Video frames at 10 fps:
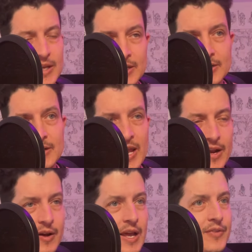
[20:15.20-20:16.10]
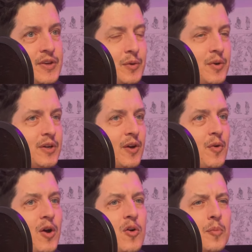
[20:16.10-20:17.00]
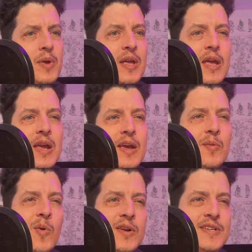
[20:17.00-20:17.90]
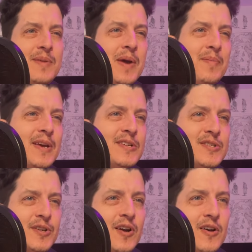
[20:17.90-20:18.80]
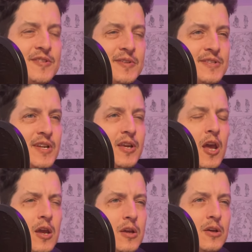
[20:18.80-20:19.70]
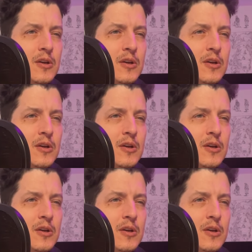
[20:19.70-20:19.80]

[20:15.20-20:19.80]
and head on out the door and go home. And one day my manager calls me and he's like, hey,